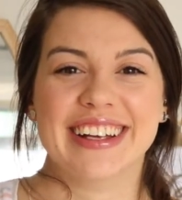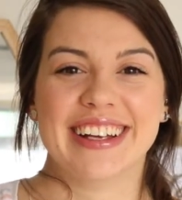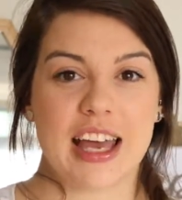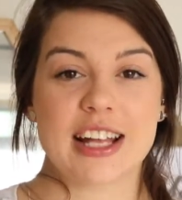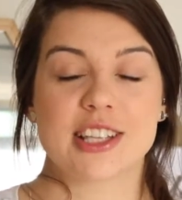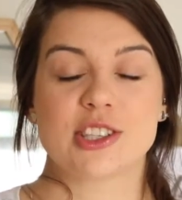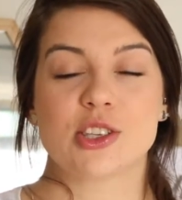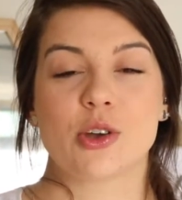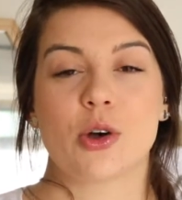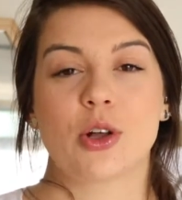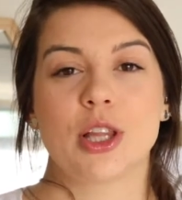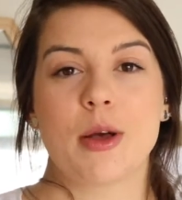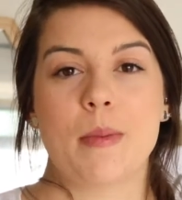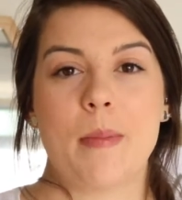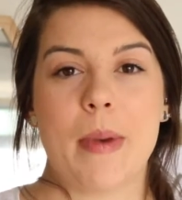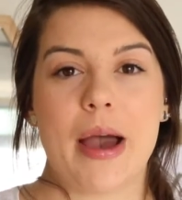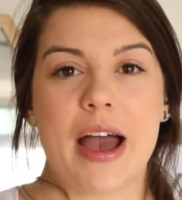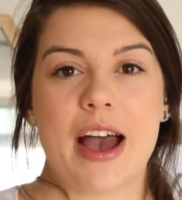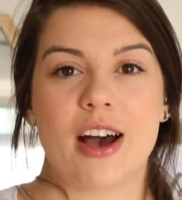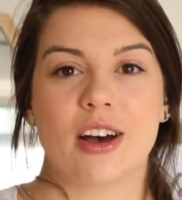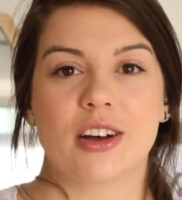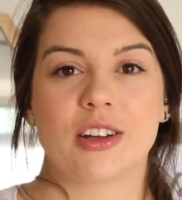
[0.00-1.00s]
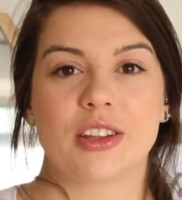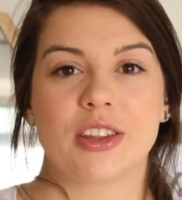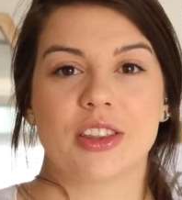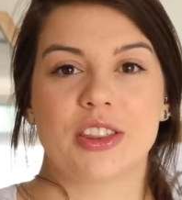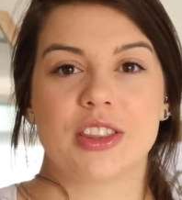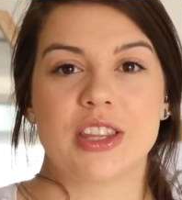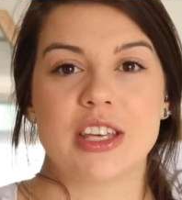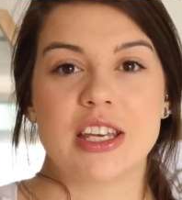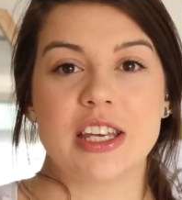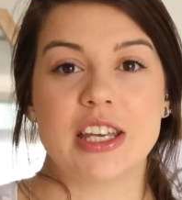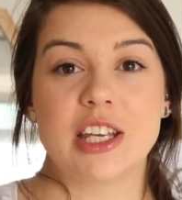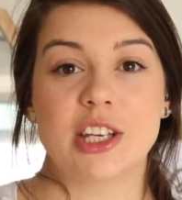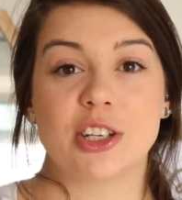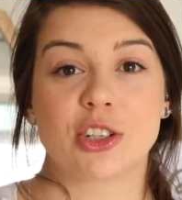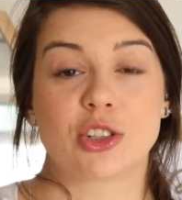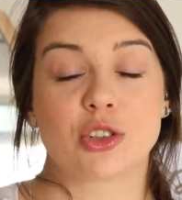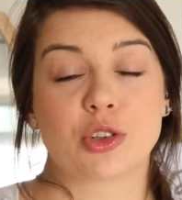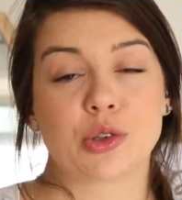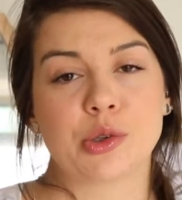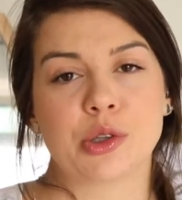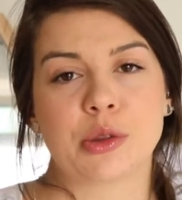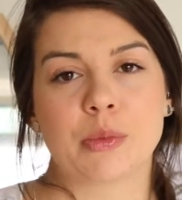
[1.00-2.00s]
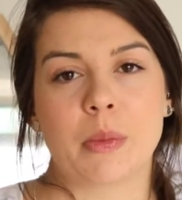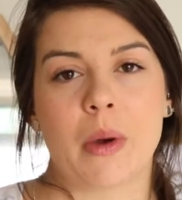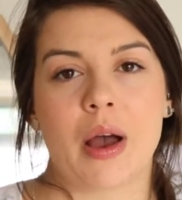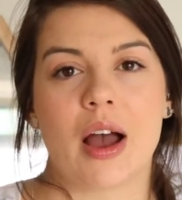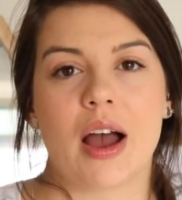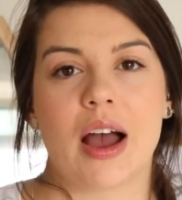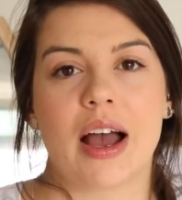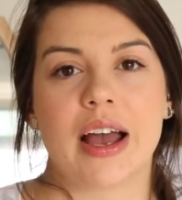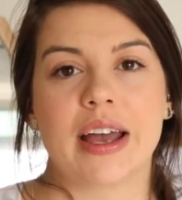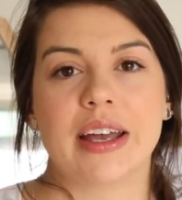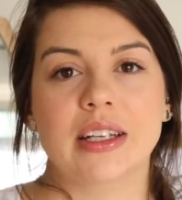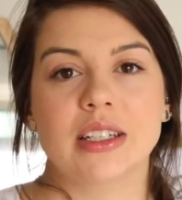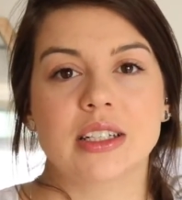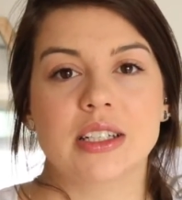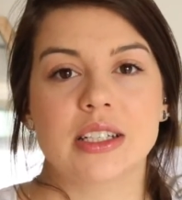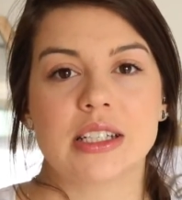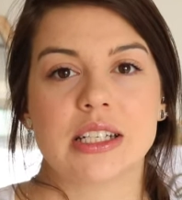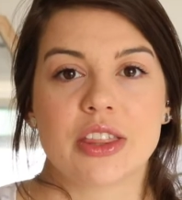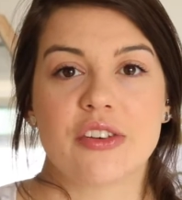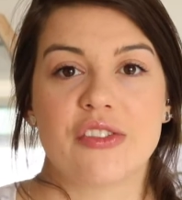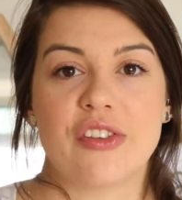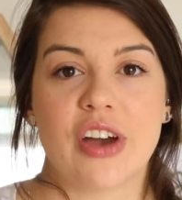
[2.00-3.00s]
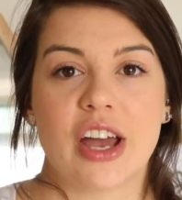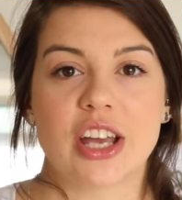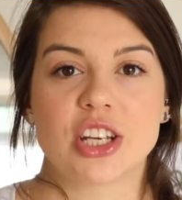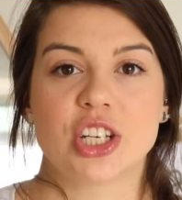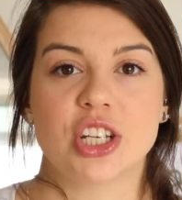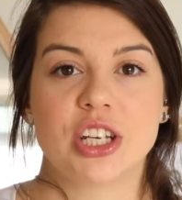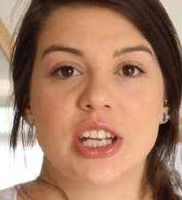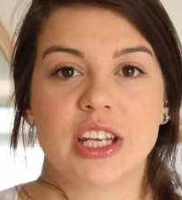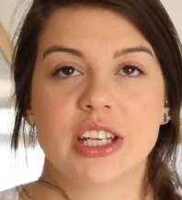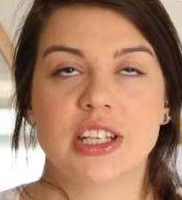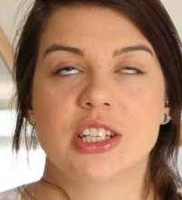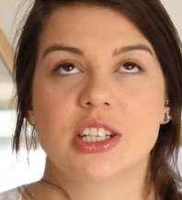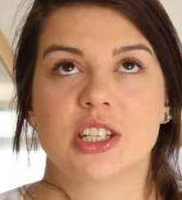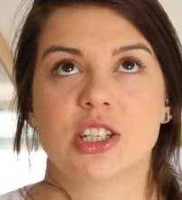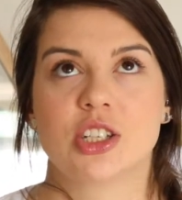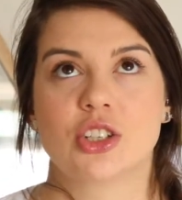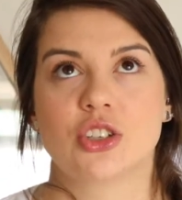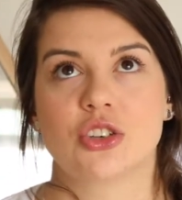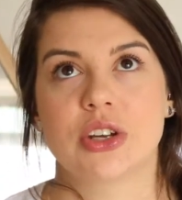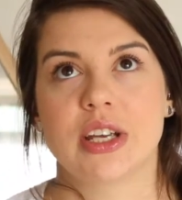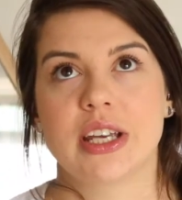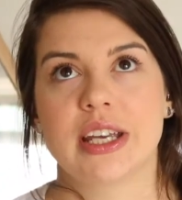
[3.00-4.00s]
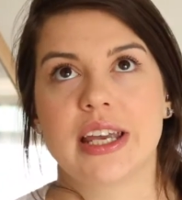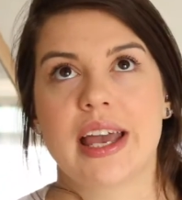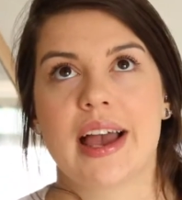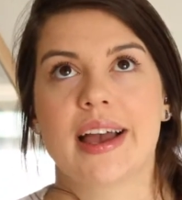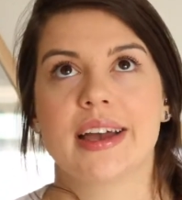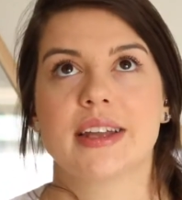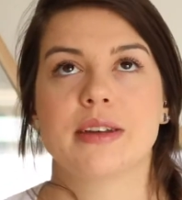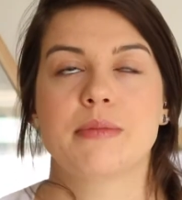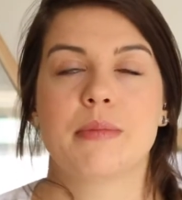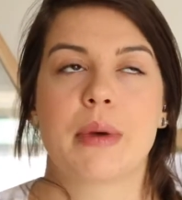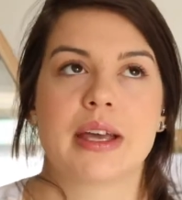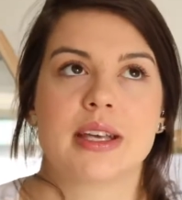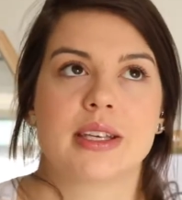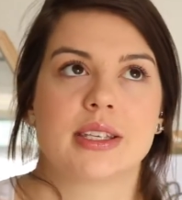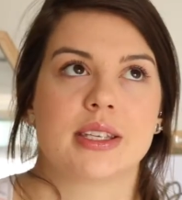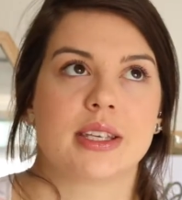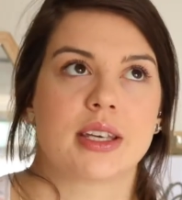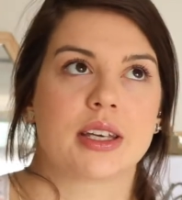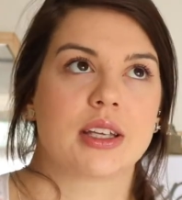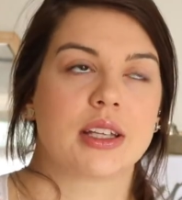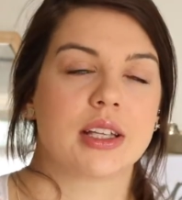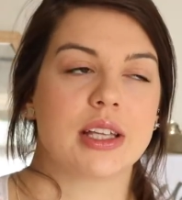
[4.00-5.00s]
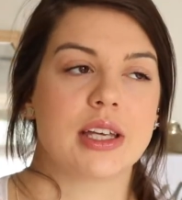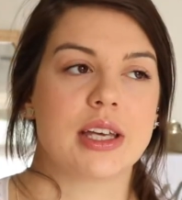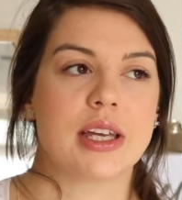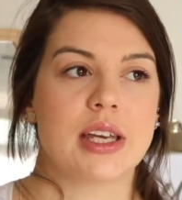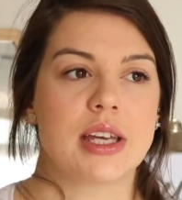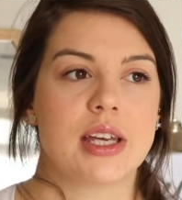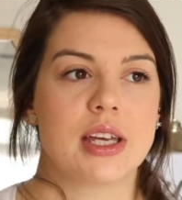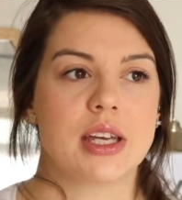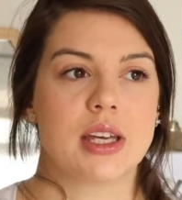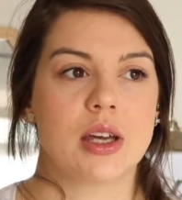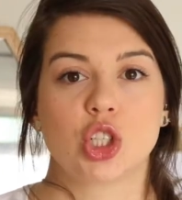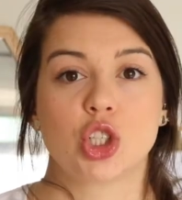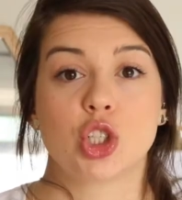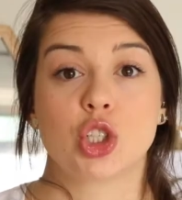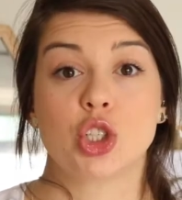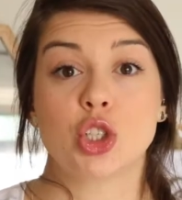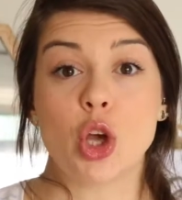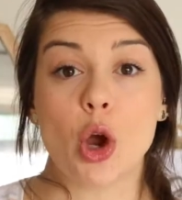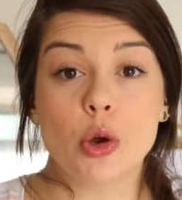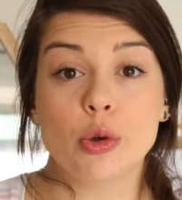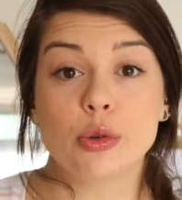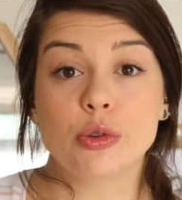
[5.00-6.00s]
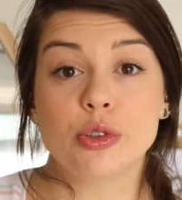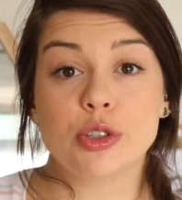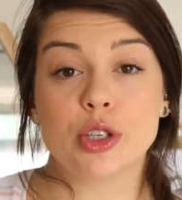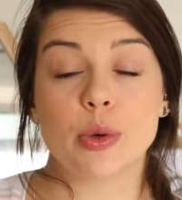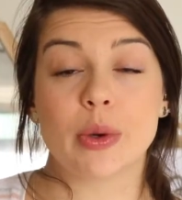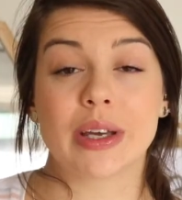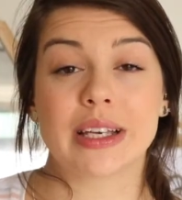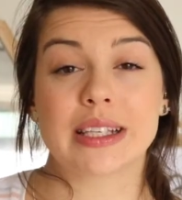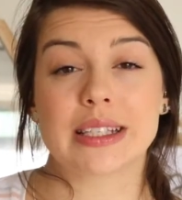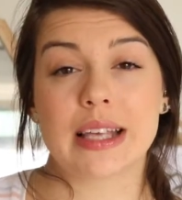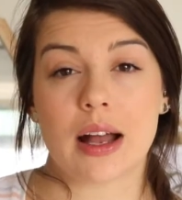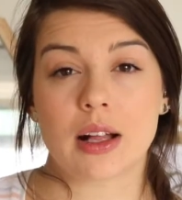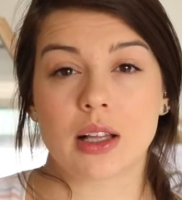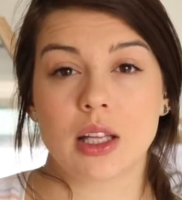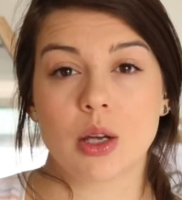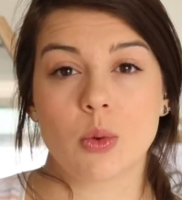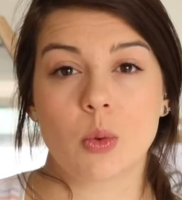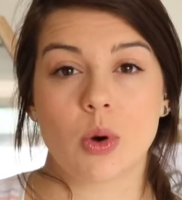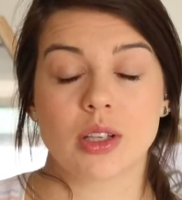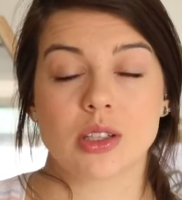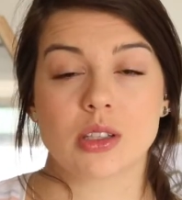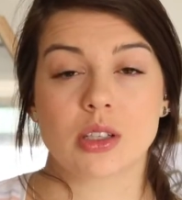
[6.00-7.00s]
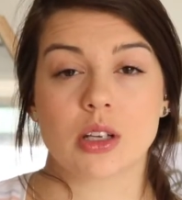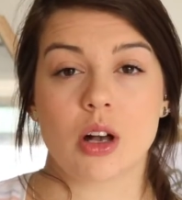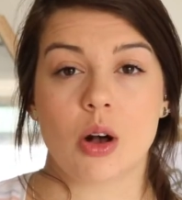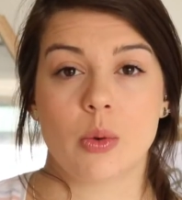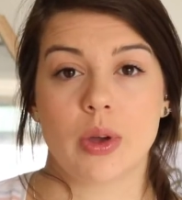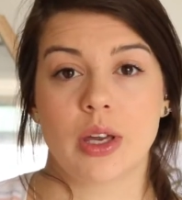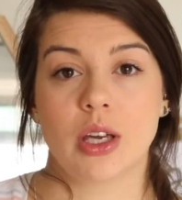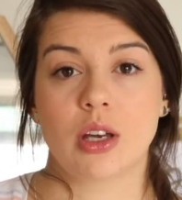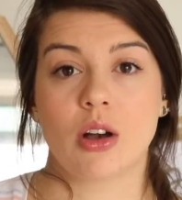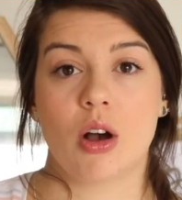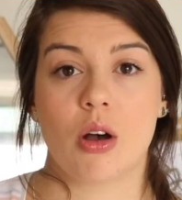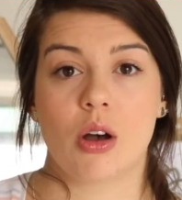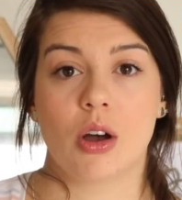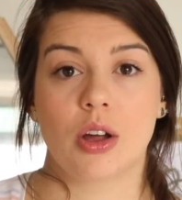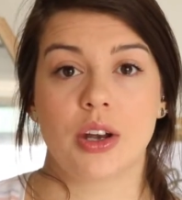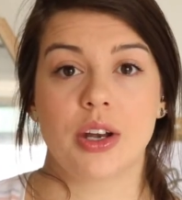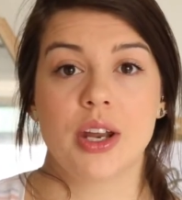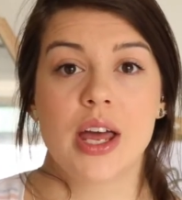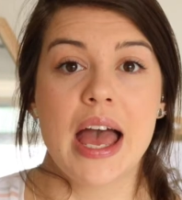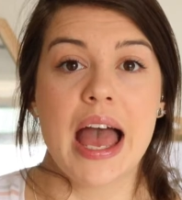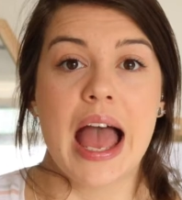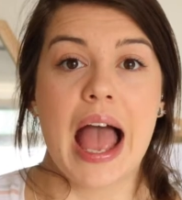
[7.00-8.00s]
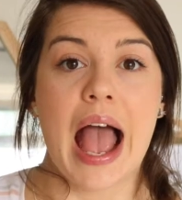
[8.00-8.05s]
It's all about the truth behind the fashion industry and basically shows you exactly what's going on